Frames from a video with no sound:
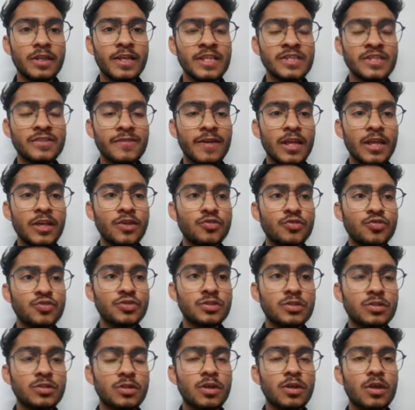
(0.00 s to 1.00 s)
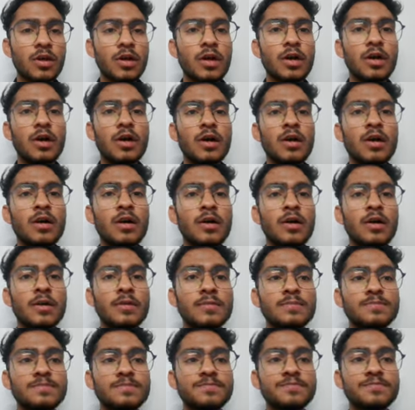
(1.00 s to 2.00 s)
values, uh,
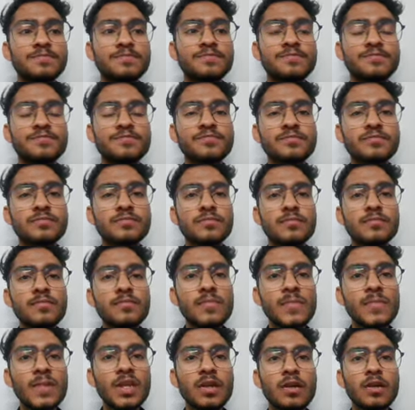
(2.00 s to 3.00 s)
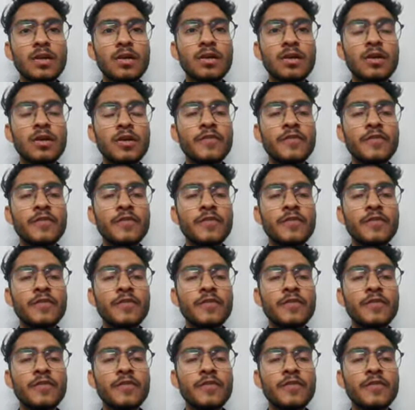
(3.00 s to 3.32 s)
uh